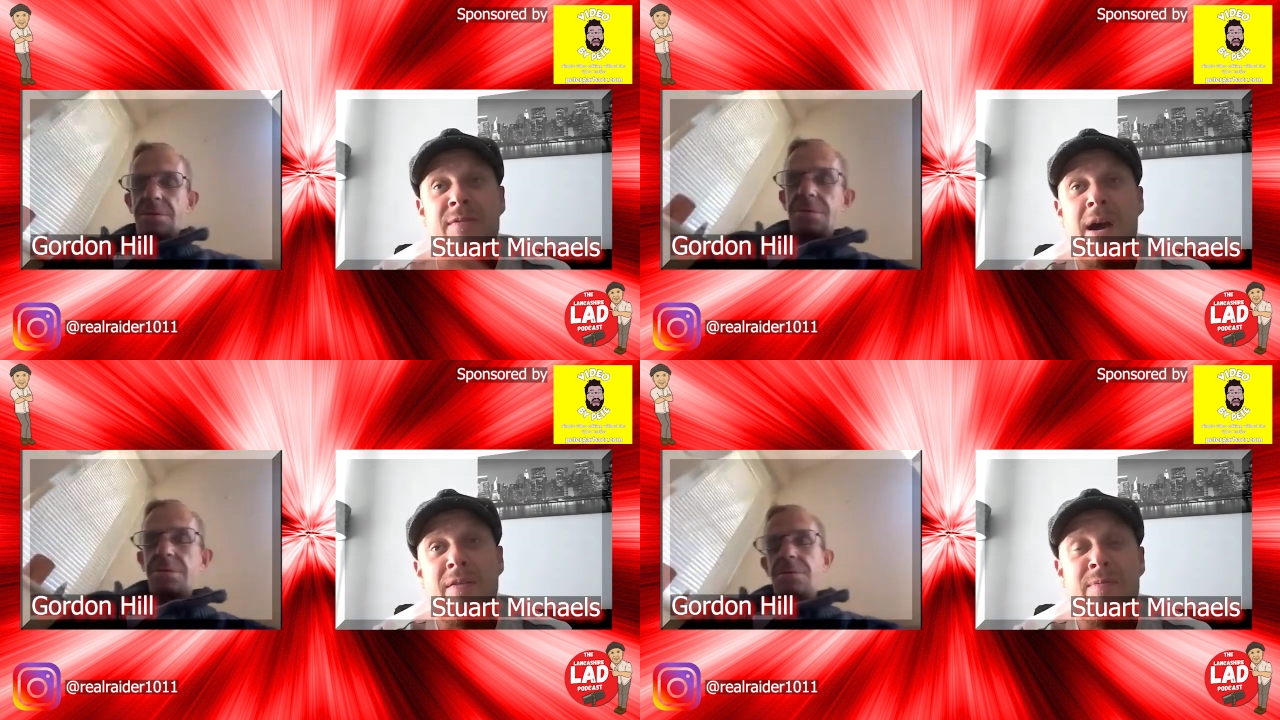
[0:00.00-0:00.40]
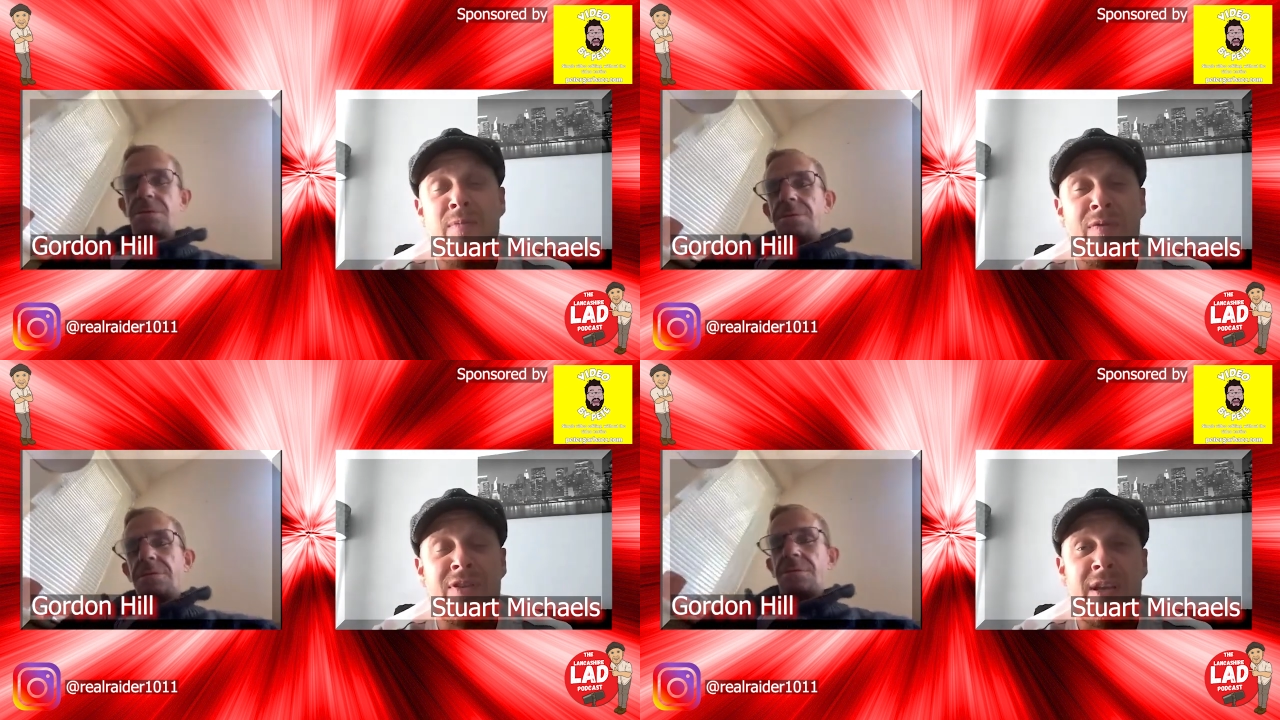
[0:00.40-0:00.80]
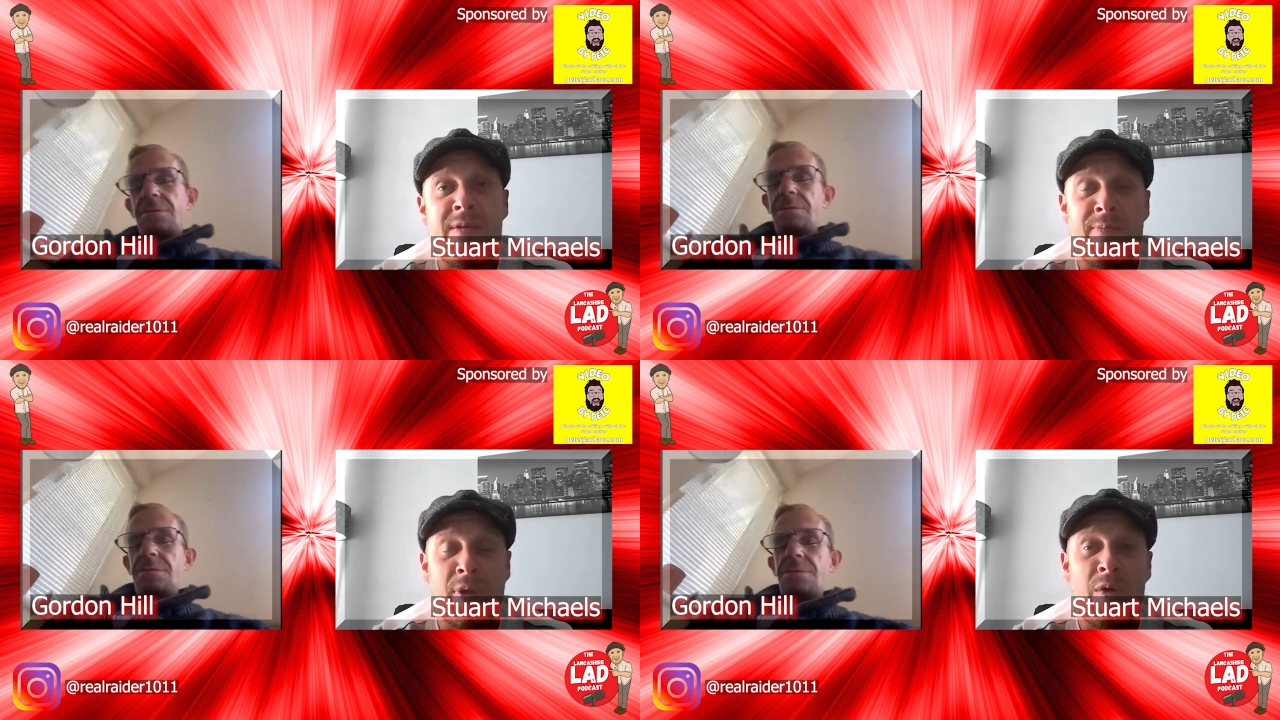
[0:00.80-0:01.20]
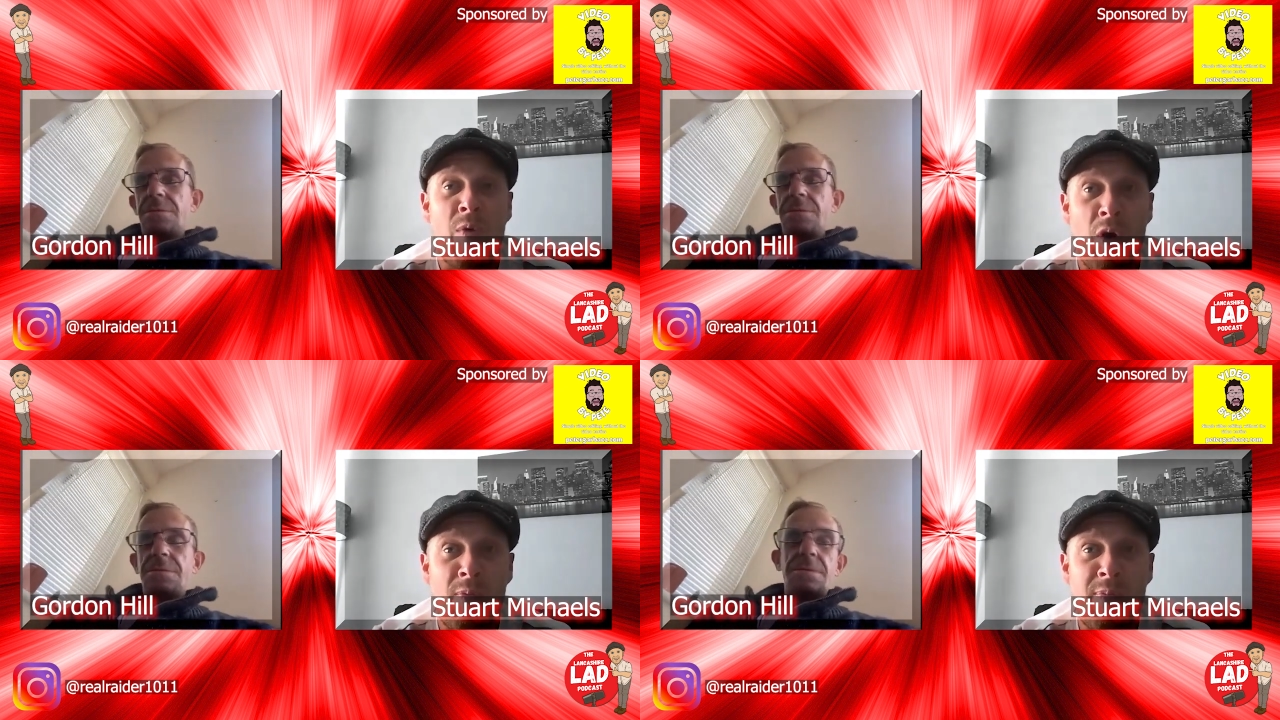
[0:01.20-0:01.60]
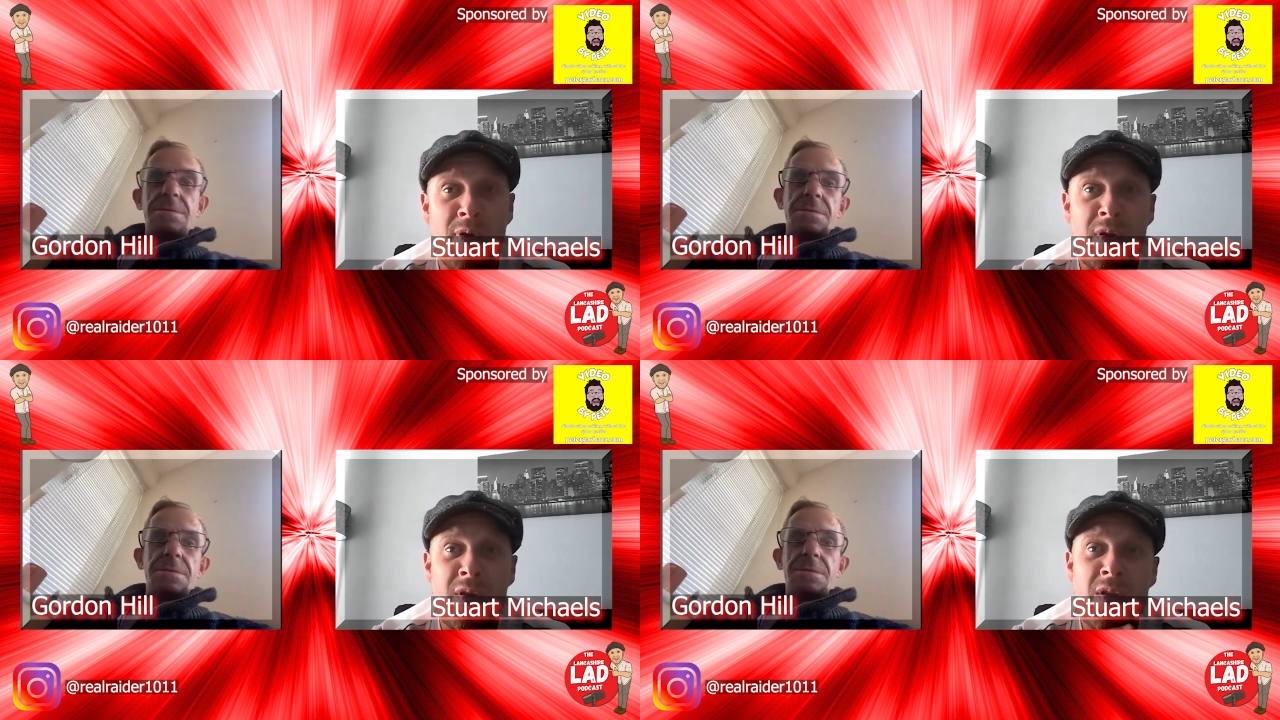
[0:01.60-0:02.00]
Speaker 1: throughout the months it blew up
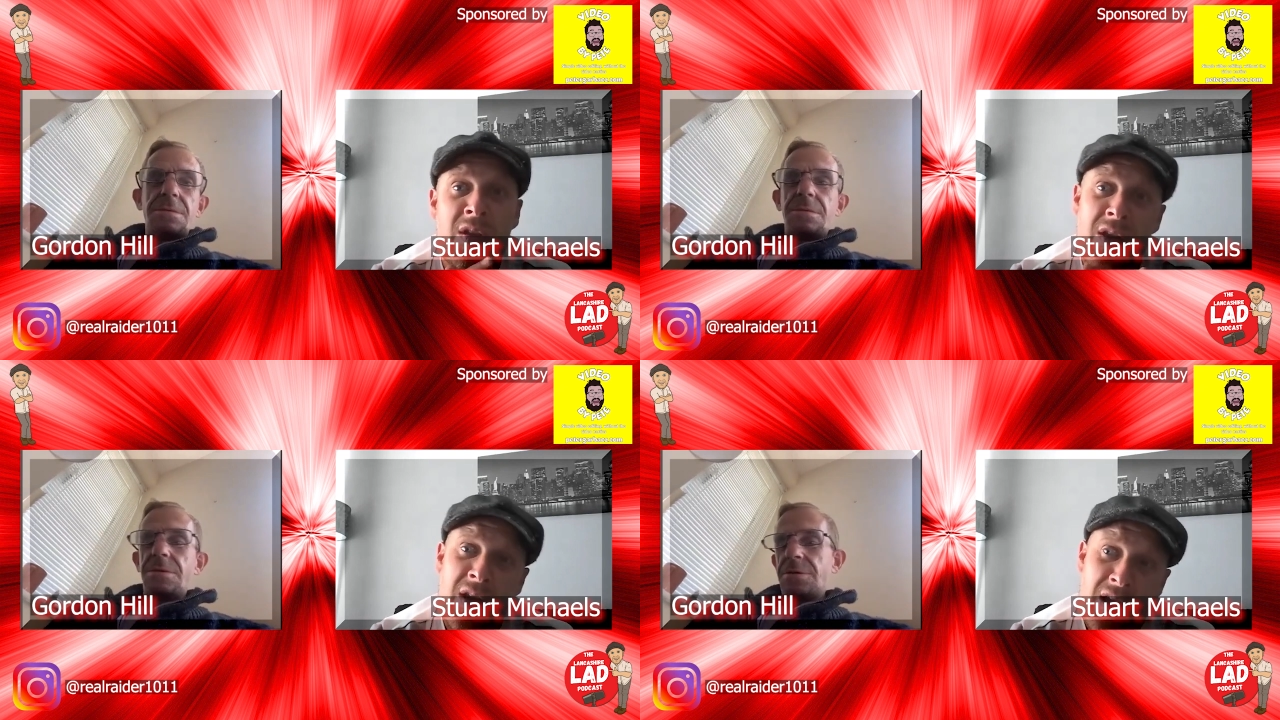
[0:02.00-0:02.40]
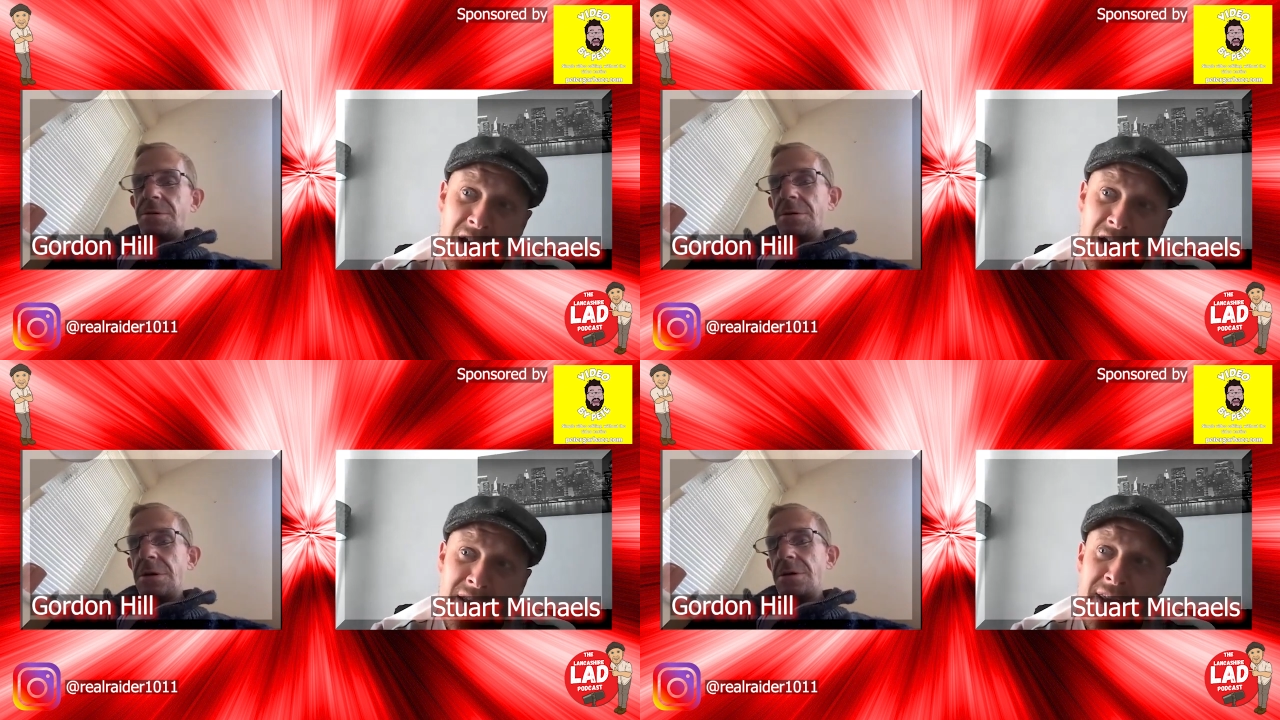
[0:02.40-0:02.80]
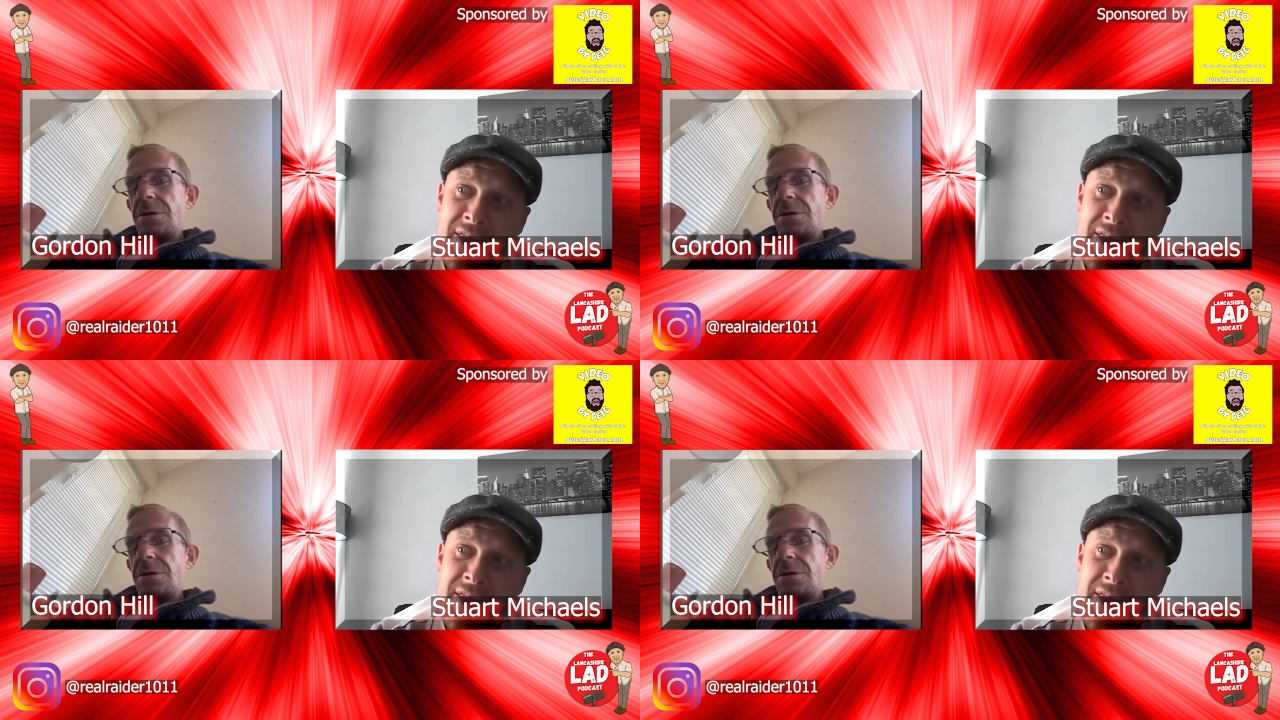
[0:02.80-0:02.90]
yeah.